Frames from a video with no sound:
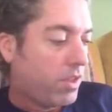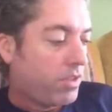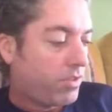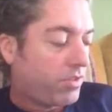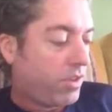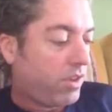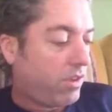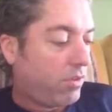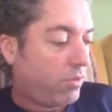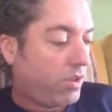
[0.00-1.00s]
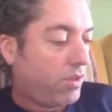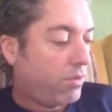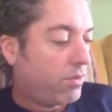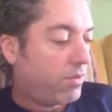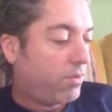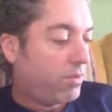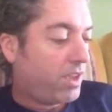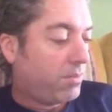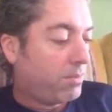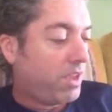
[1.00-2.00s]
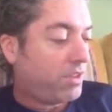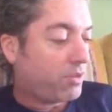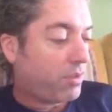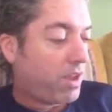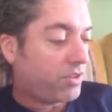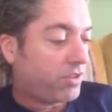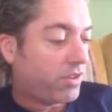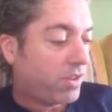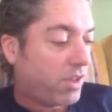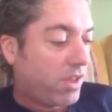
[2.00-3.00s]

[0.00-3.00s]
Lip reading: You see, we can be entrenched